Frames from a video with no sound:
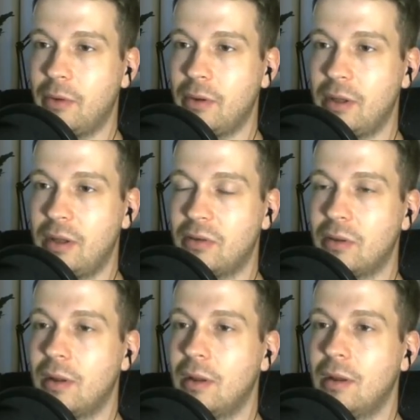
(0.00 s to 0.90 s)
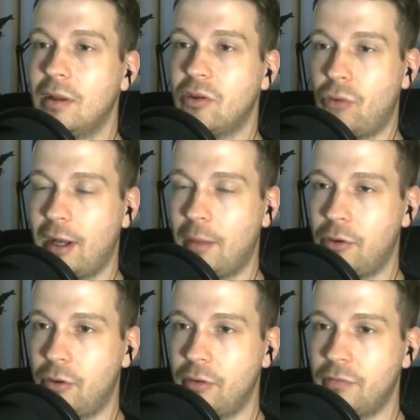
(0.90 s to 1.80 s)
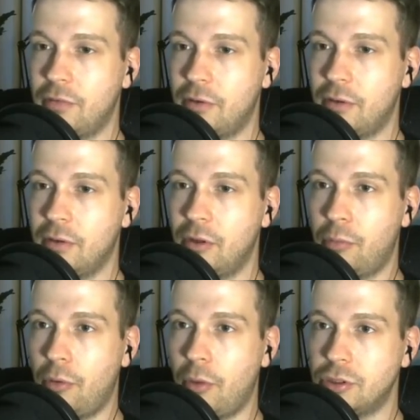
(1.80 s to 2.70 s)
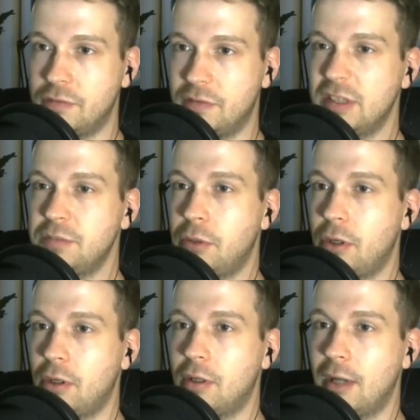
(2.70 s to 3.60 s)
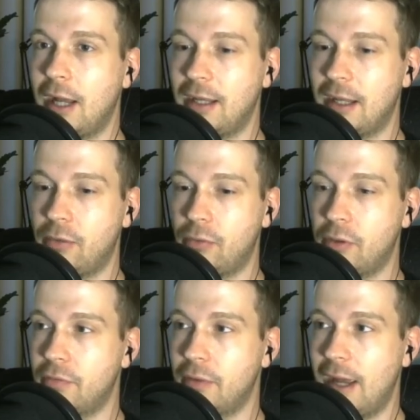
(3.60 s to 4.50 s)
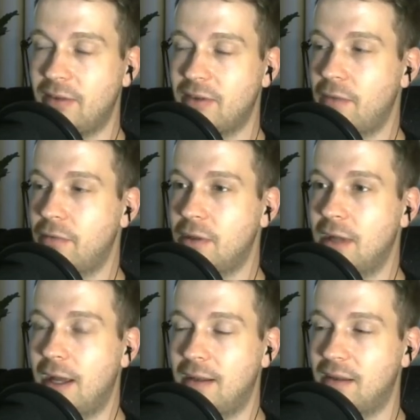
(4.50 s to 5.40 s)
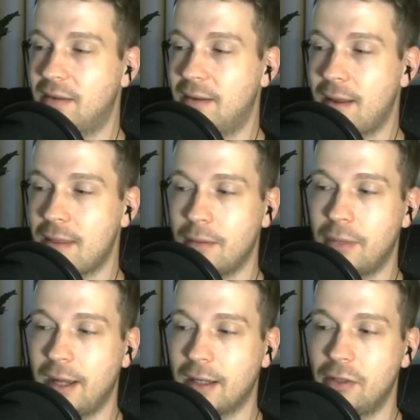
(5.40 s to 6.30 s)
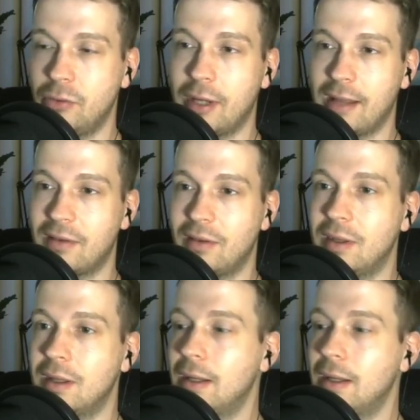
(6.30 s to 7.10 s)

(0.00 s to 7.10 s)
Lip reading: He's straight up going for the promotion of this pawn and getting rid of a7, and there's nothing black can do against it.